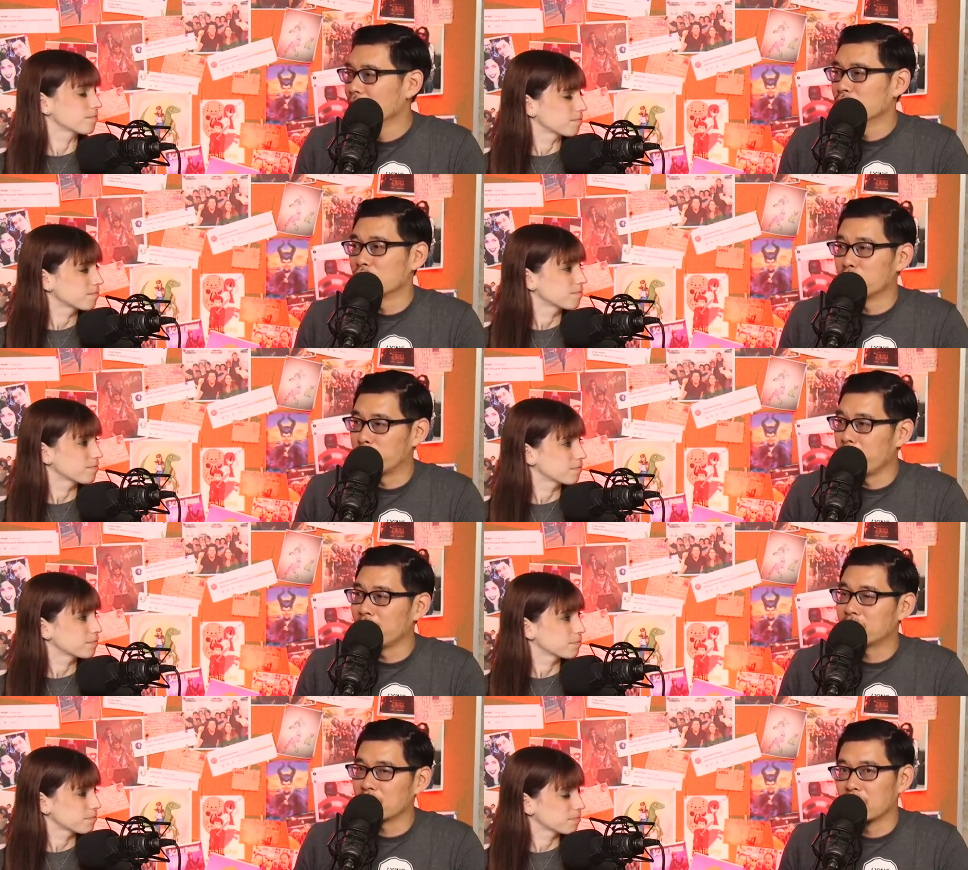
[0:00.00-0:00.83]
Speaker 1: Just
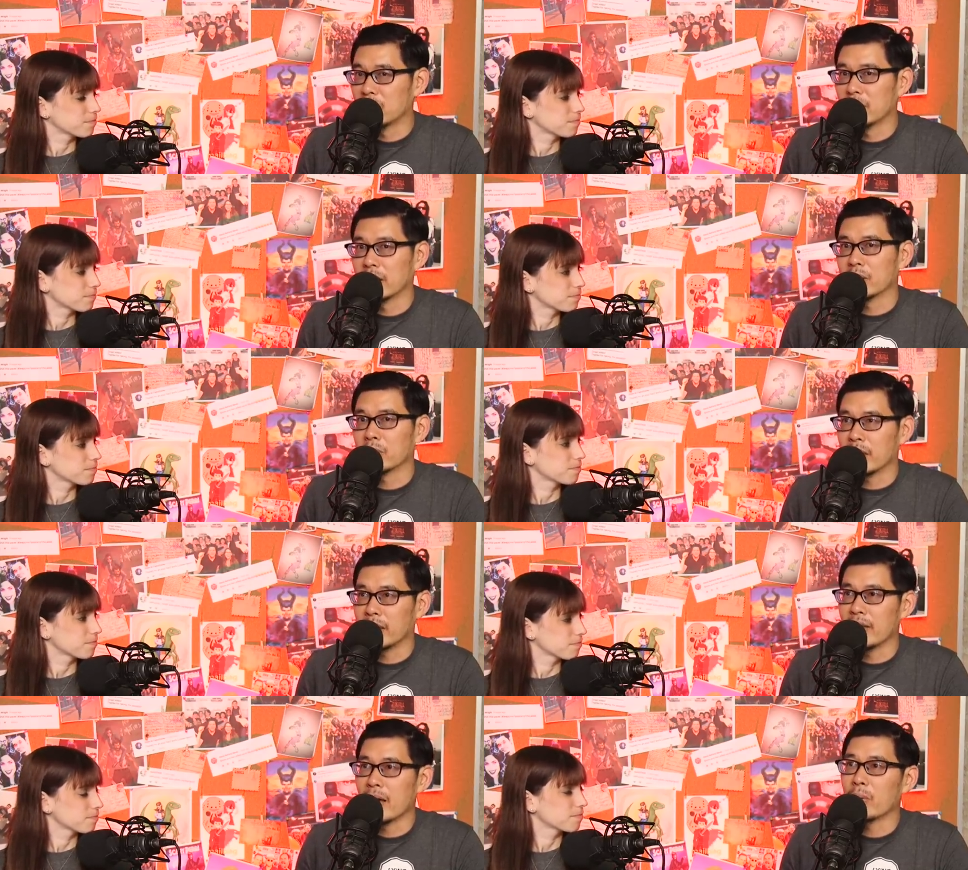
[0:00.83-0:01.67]
based on like,
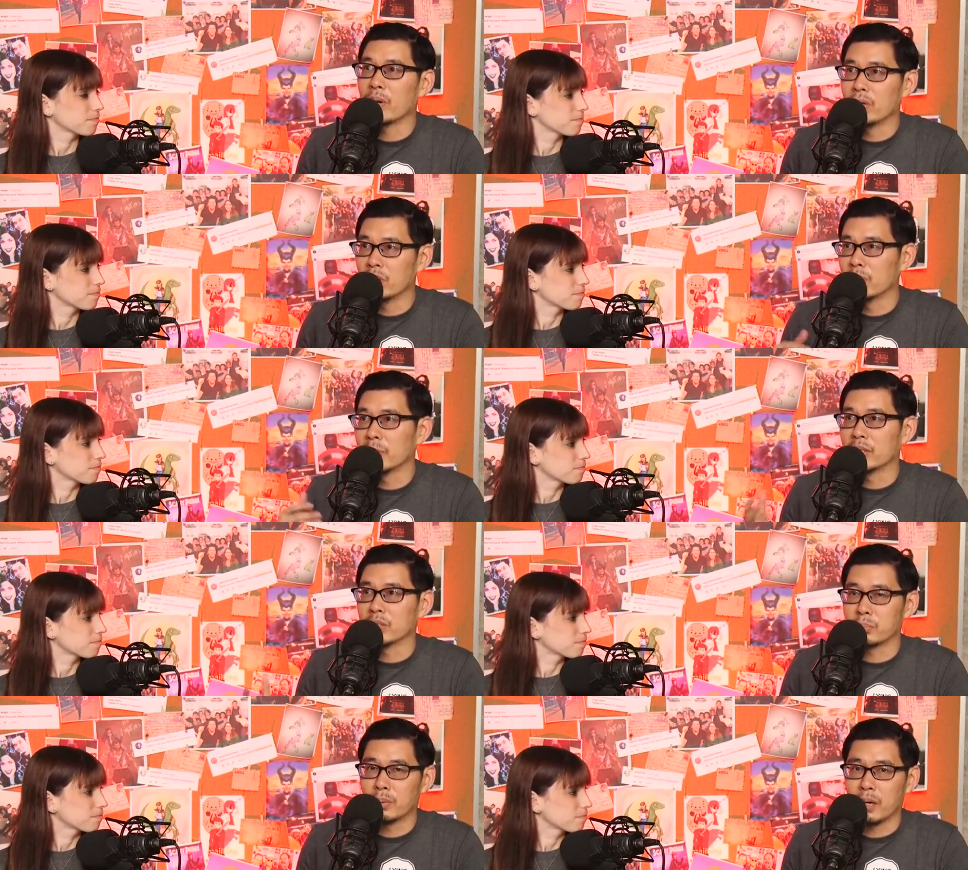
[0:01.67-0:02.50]
okay, now I know about
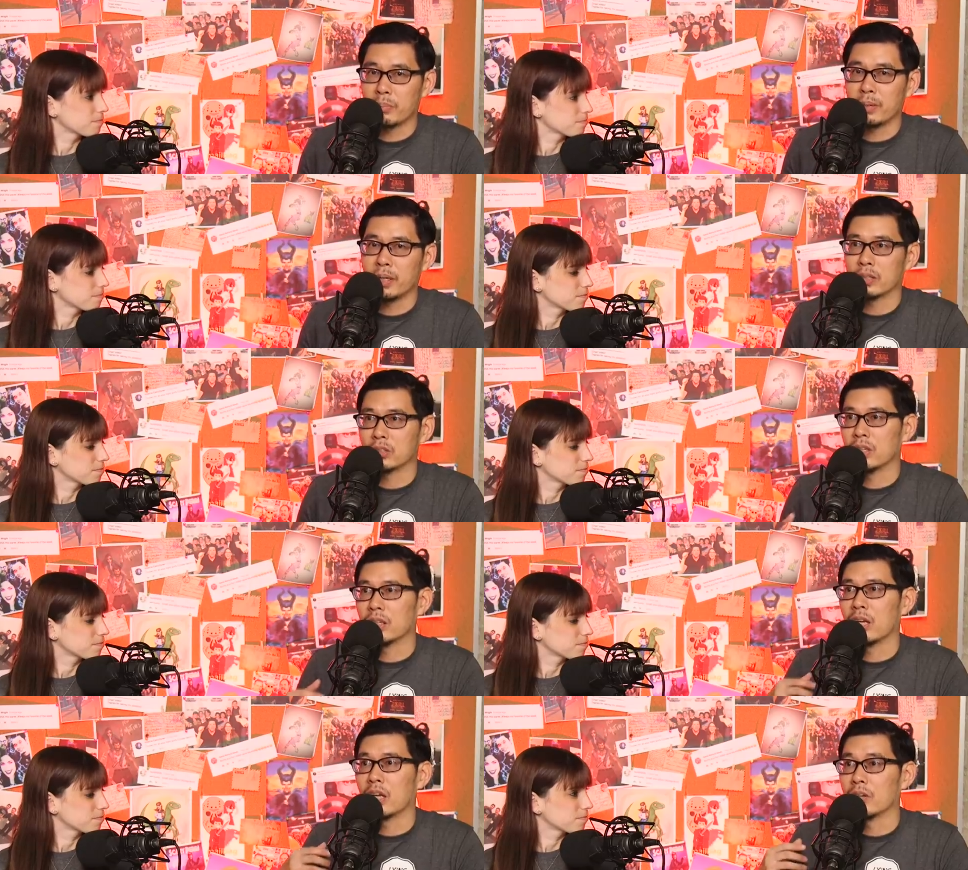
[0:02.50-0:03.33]
this property. I saw
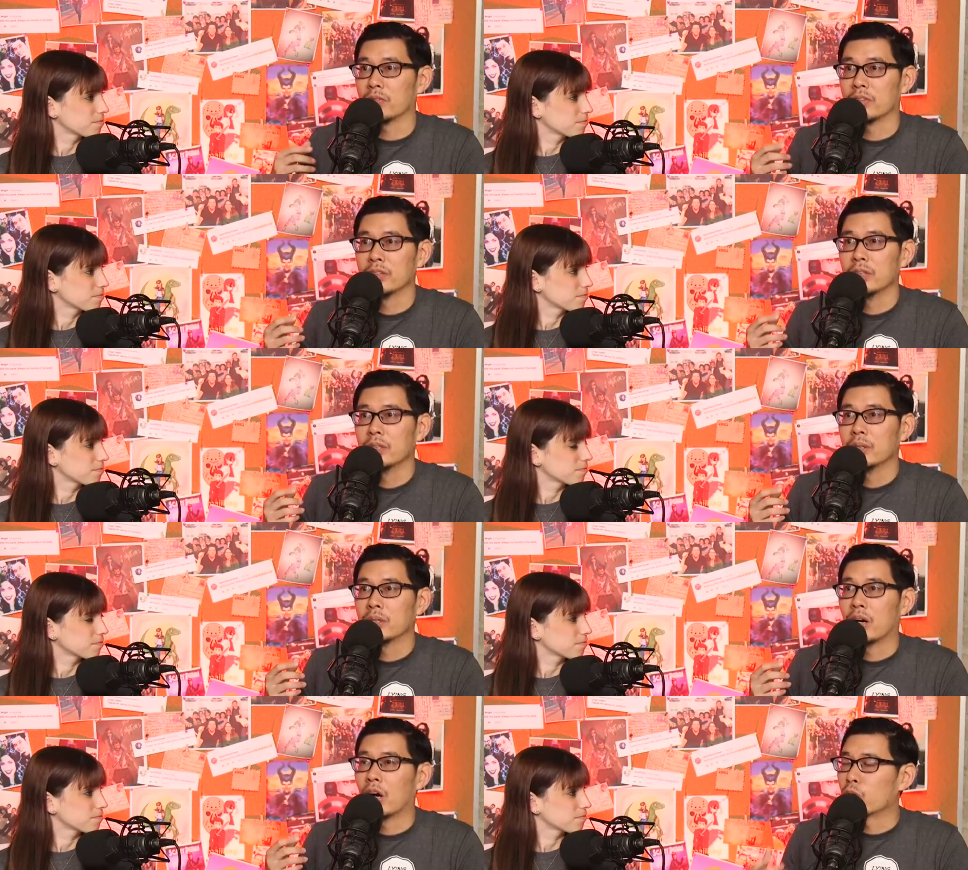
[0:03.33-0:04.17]
a lot of
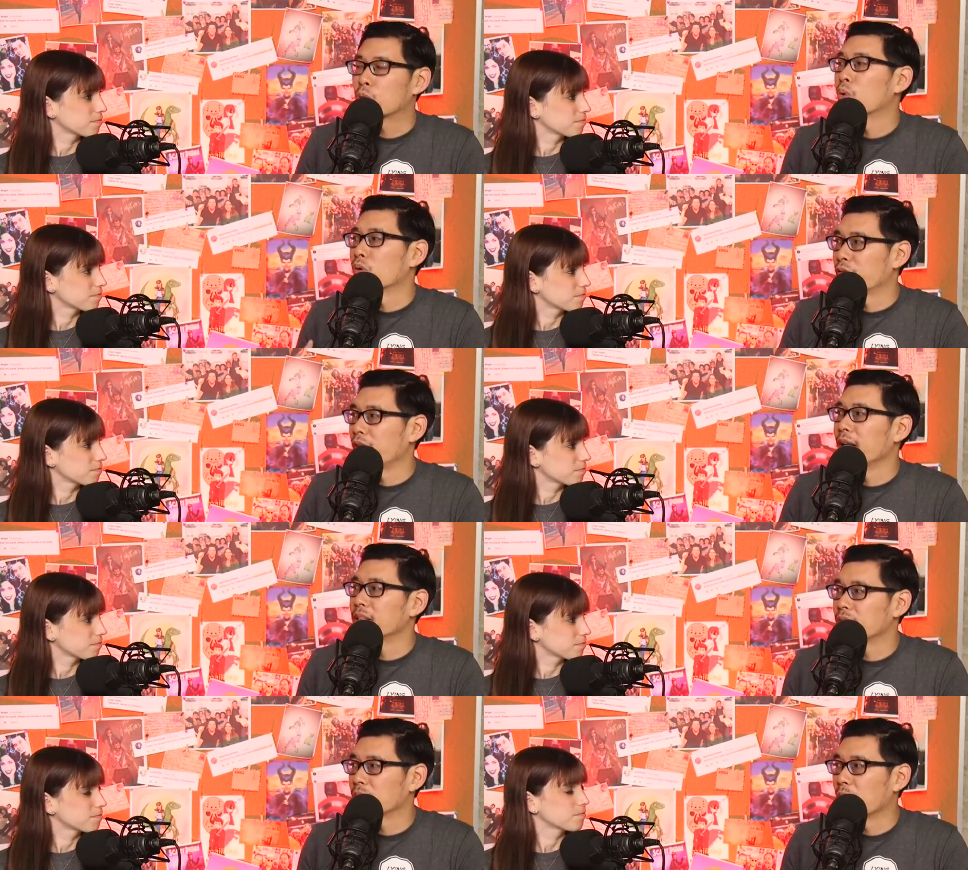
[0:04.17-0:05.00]
hardcore
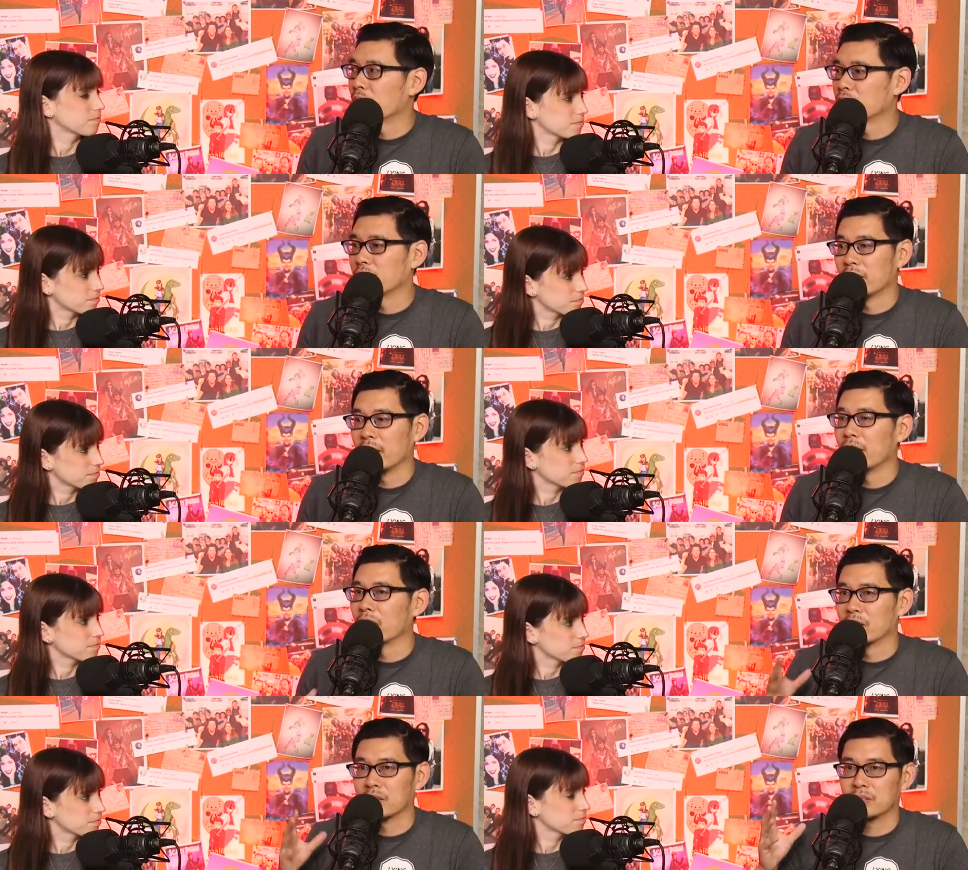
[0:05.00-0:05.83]
fans there watching it, and they
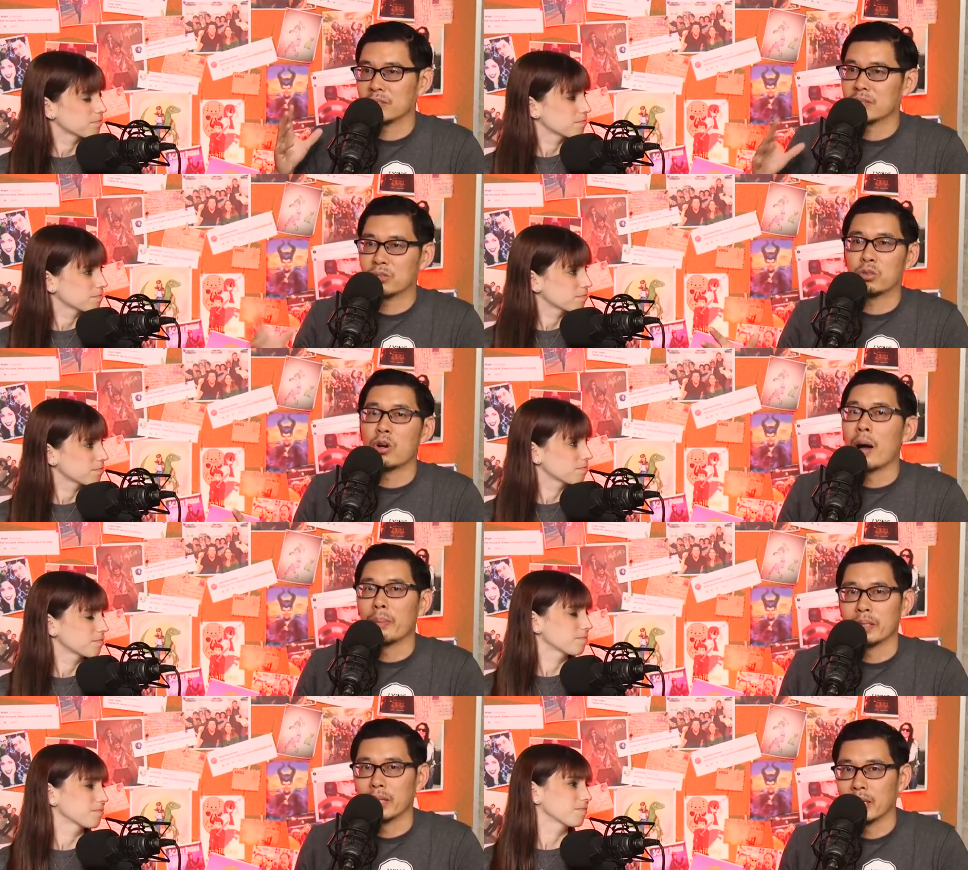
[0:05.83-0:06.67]
look
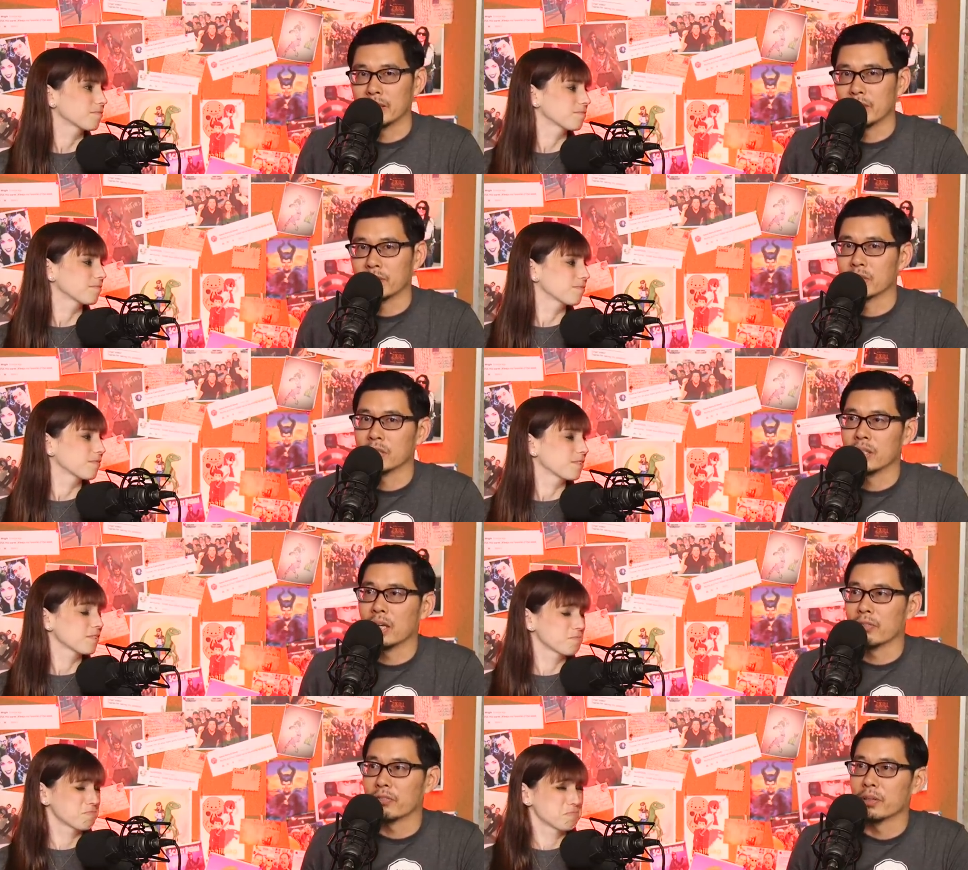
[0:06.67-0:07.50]
traumatized after seeing
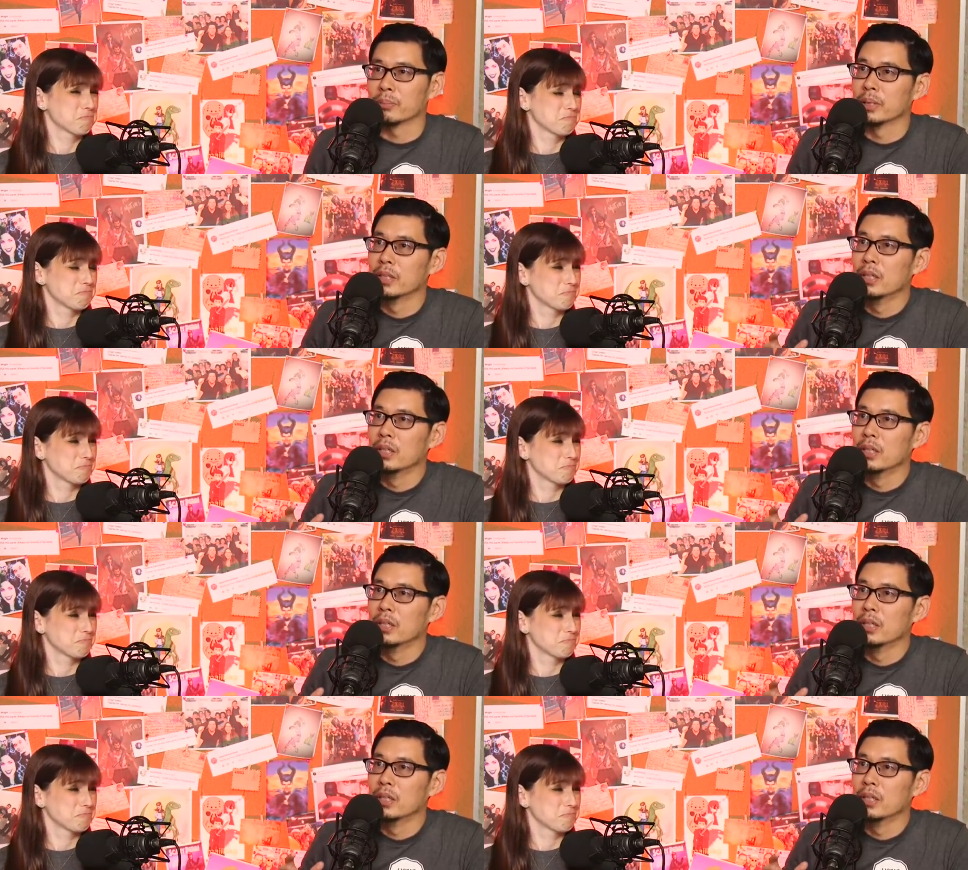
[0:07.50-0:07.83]
that film.